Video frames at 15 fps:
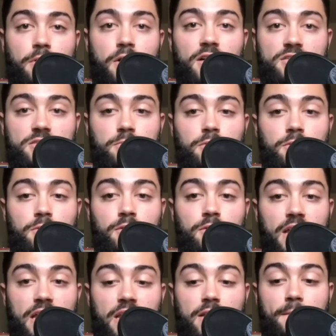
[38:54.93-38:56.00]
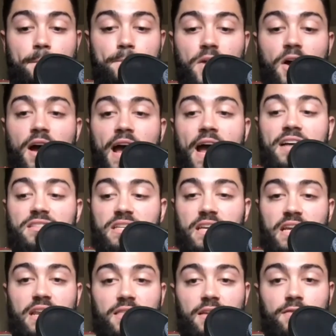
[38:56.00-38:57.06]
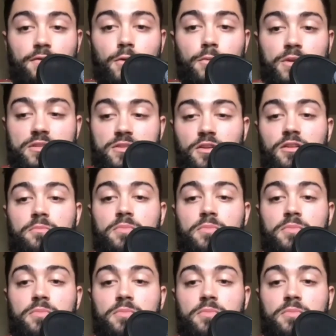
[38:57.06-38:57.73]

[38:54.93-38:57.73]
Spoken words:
possible and not asking anything for a return,